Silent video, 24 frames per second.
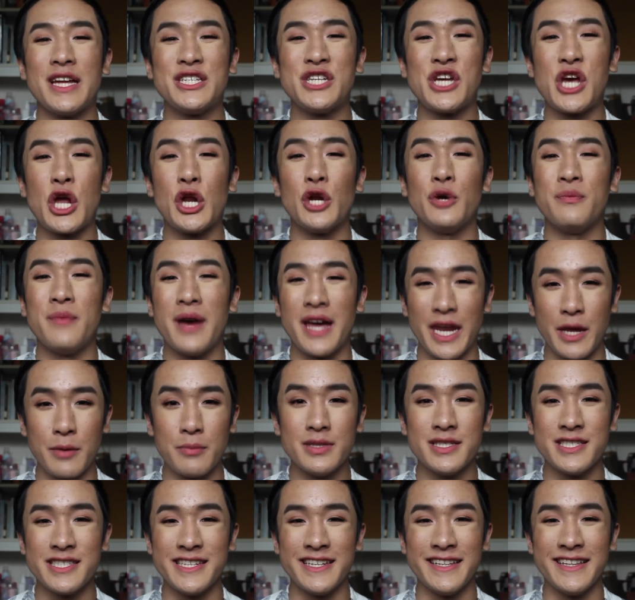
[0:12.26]
channel. My name
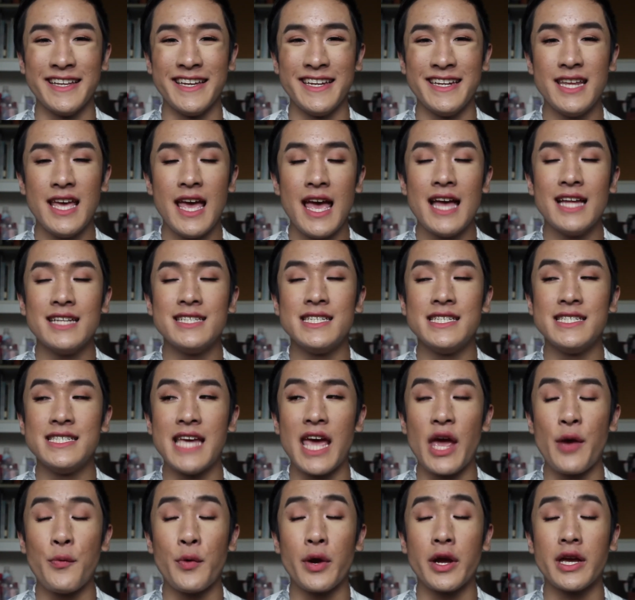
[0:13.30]
is Dylan.
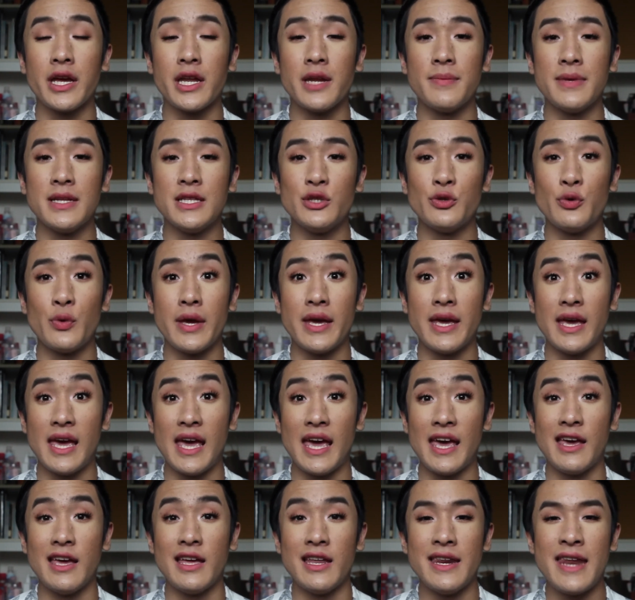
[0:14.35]
Today we're going to be doing
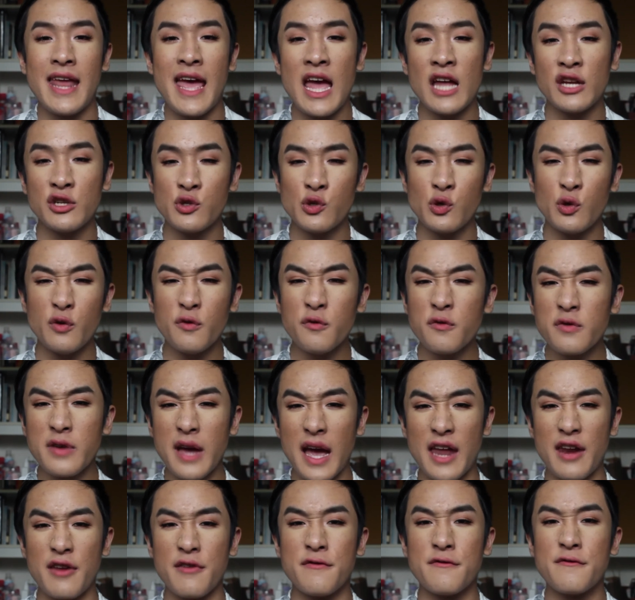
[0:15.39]
a natural
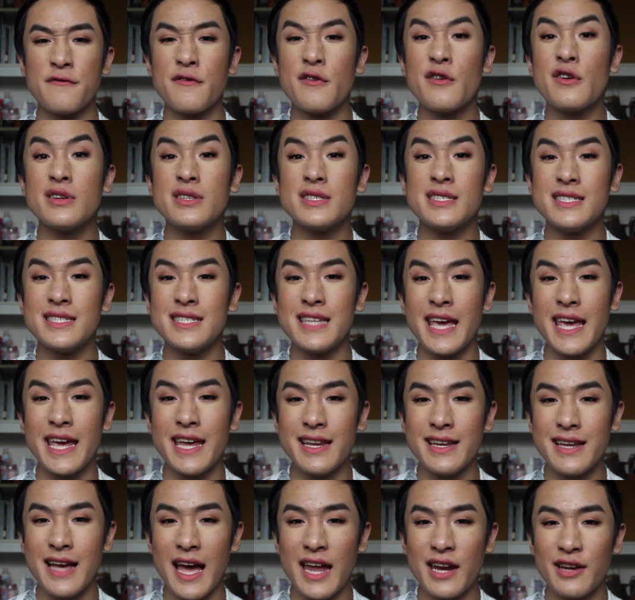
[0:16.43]
kind of first
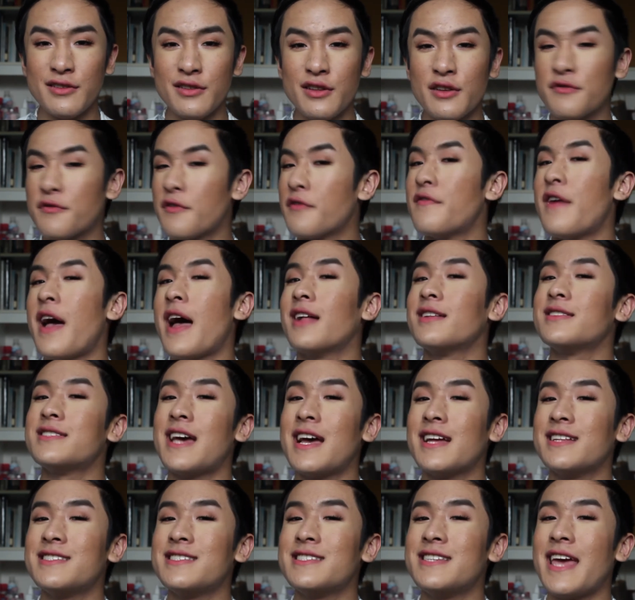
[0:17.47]
date kind of look for
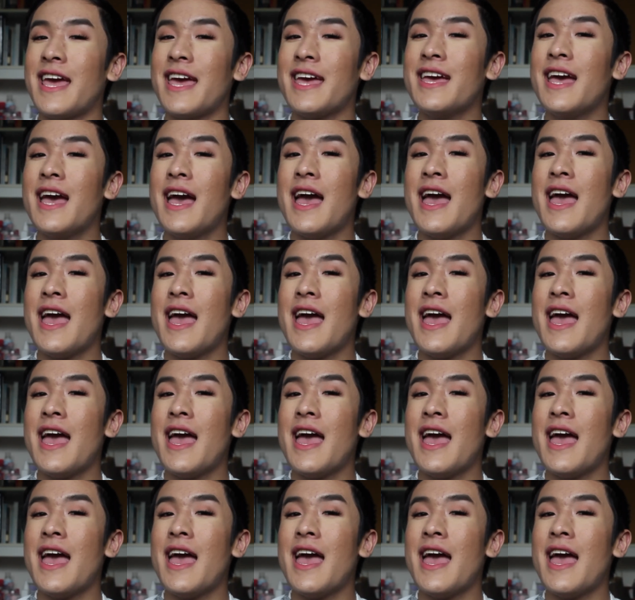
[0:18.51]
Valentine's Day.